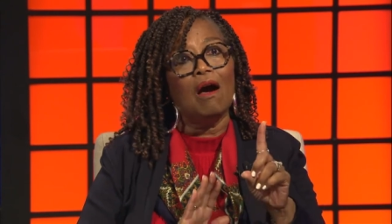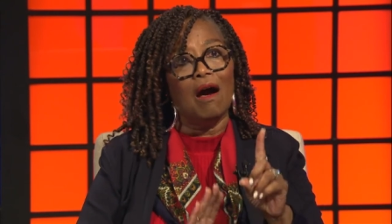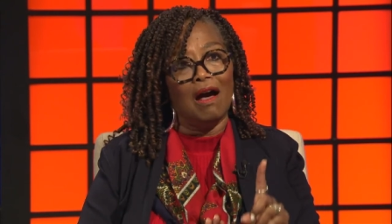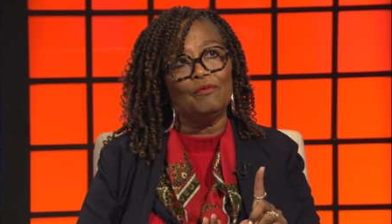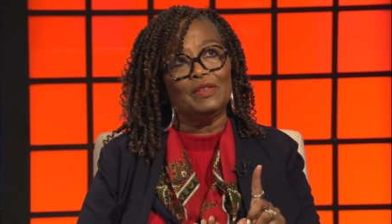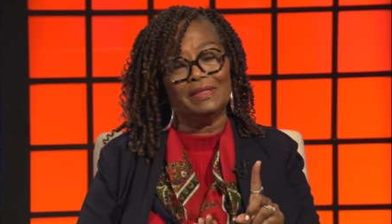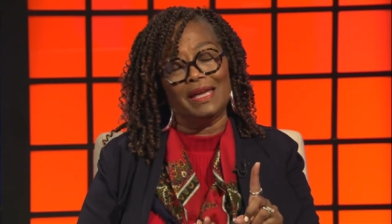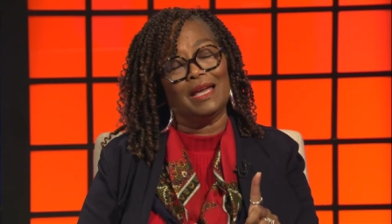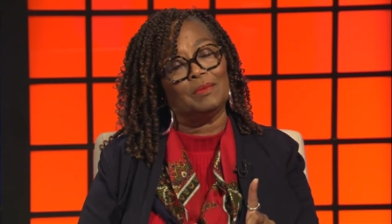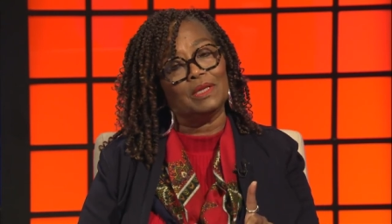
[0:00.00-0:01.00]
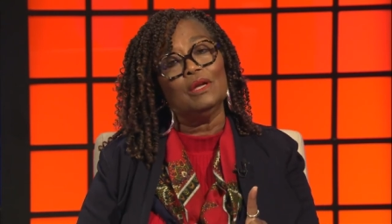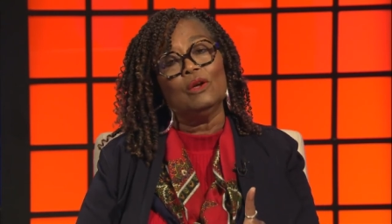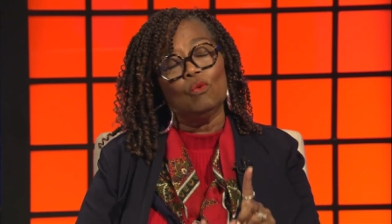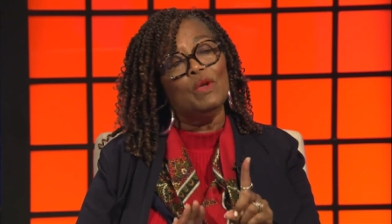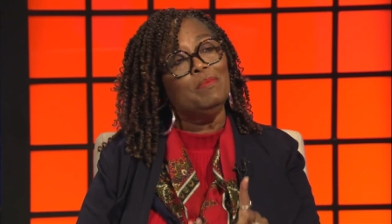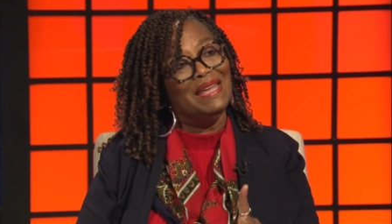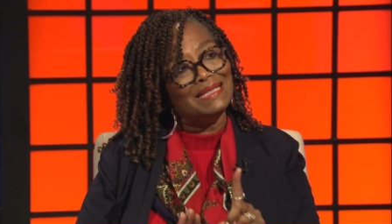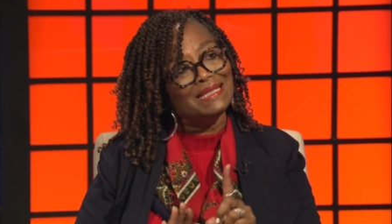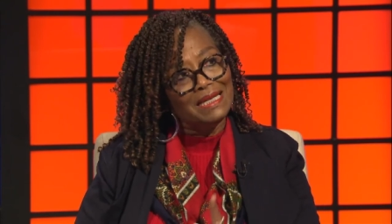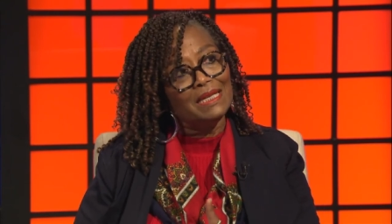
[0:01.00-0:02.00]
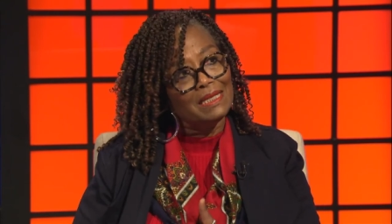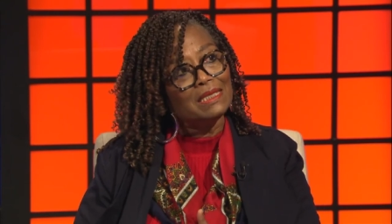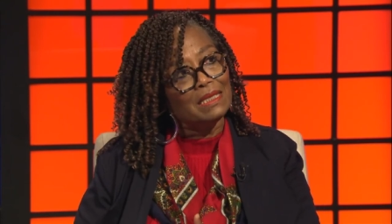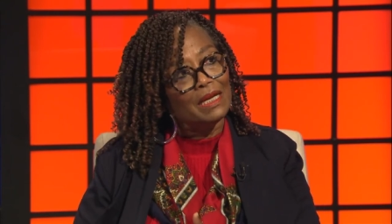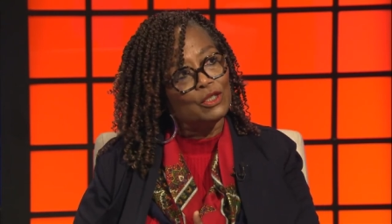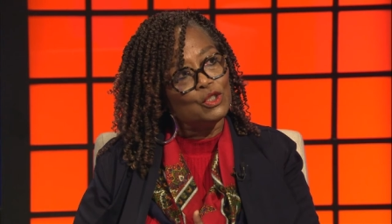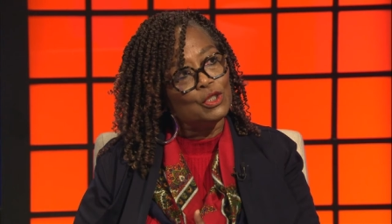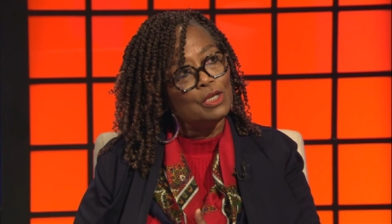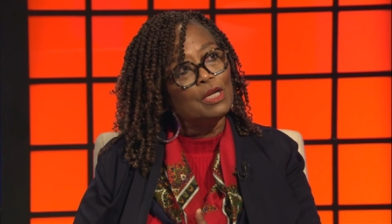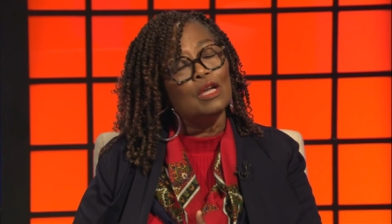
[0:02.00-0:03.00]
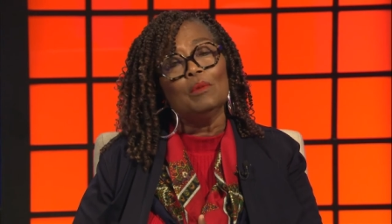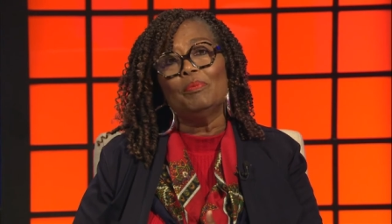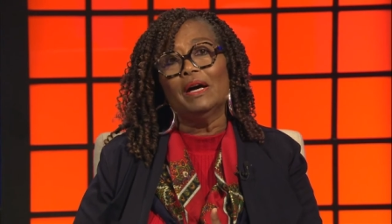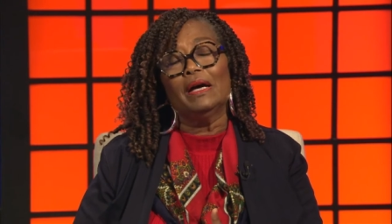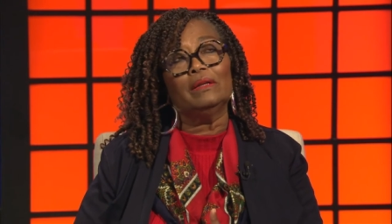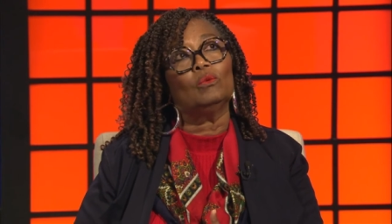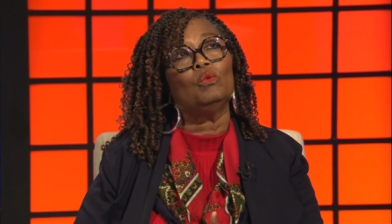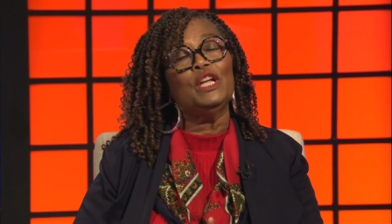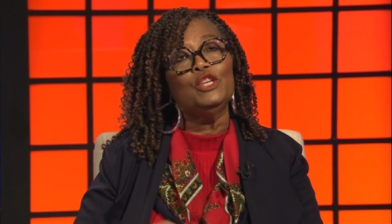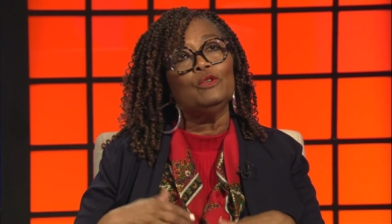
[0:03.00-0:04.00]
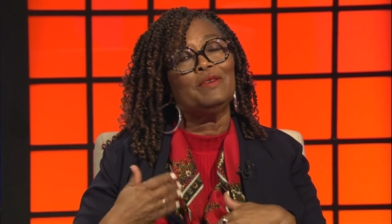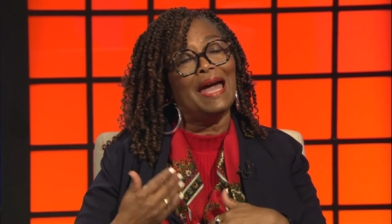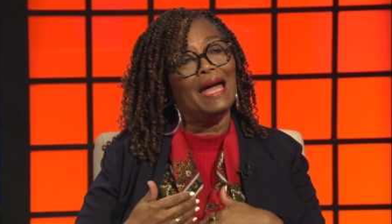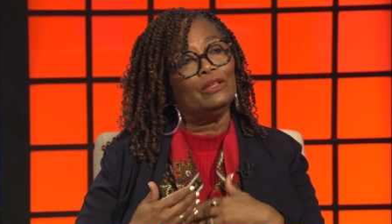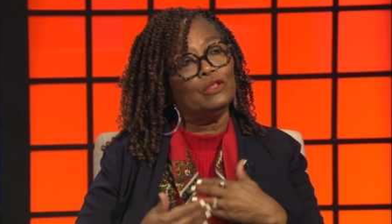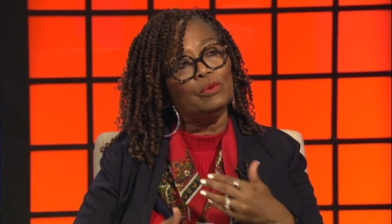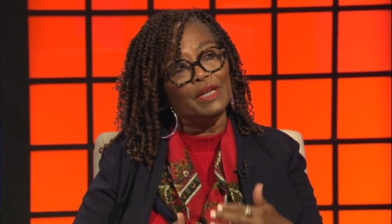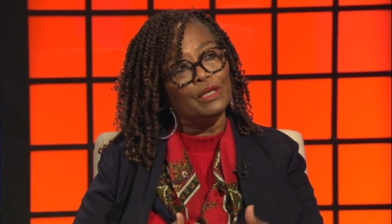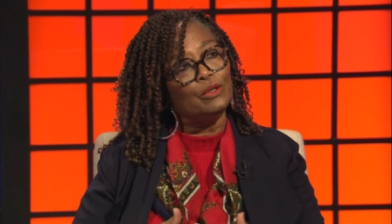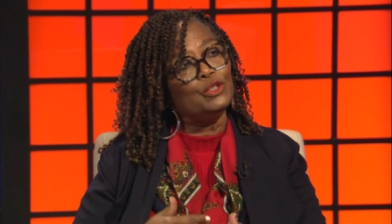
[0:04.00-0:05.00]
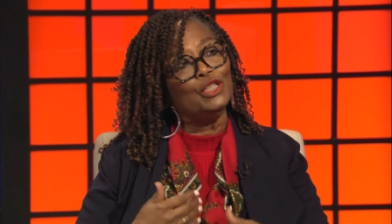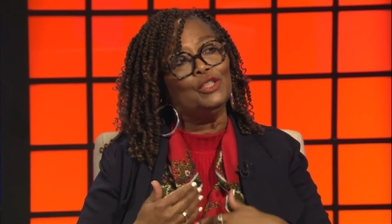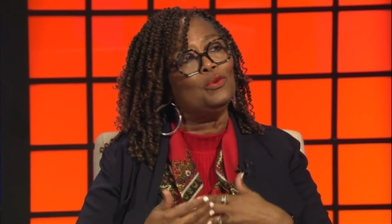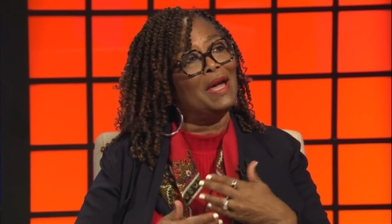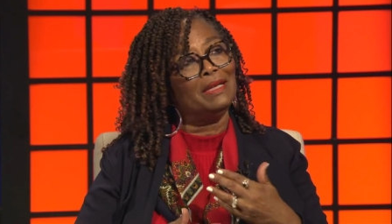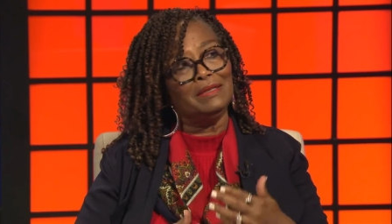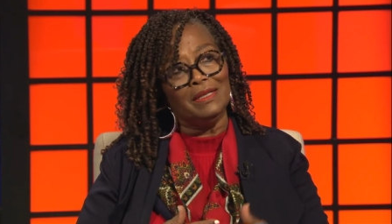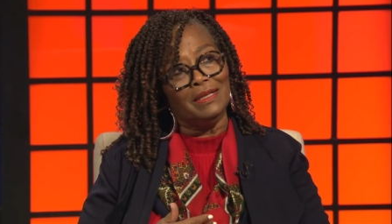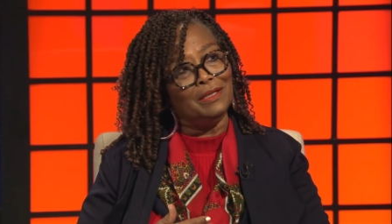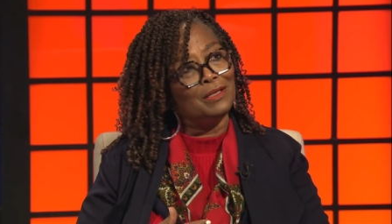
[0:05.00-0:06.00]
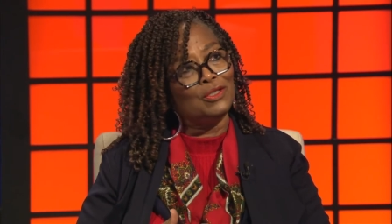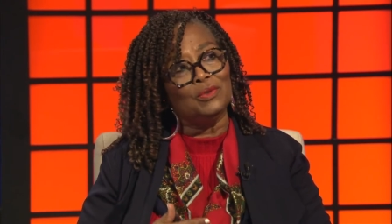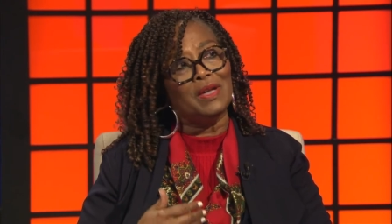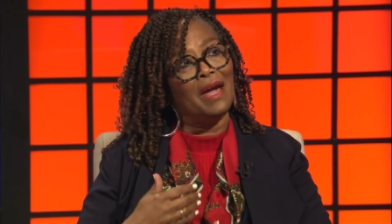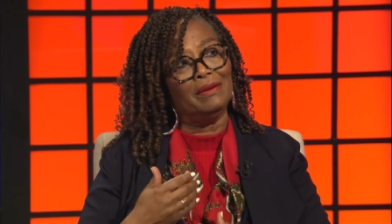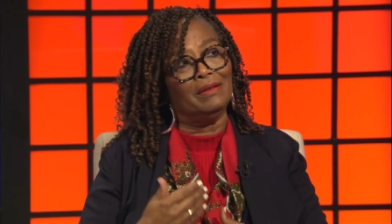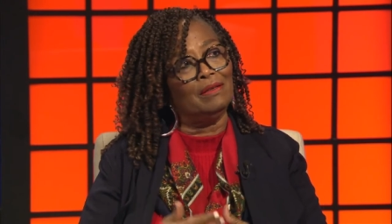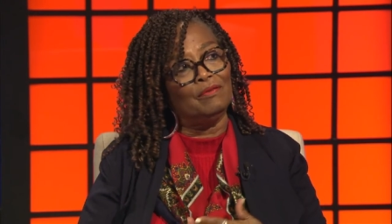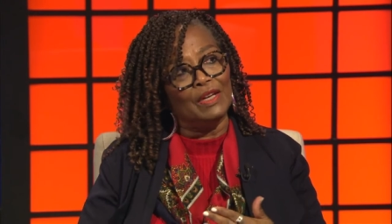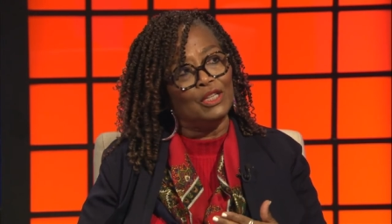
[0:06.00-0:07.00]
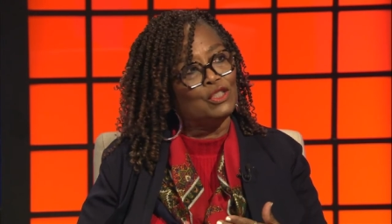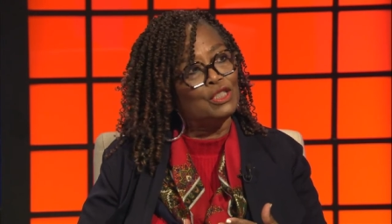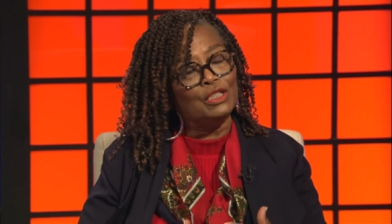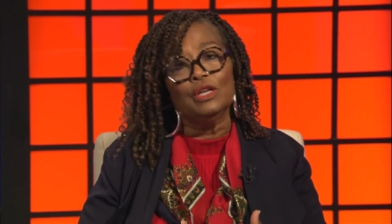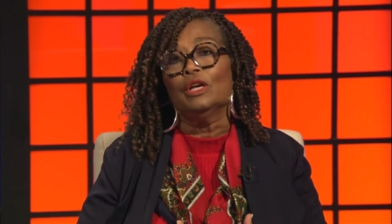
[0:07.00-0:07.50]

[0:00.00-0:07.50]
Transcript: oftentimes we may see it as such but when you've got new energy, new ideas, you've got innovation,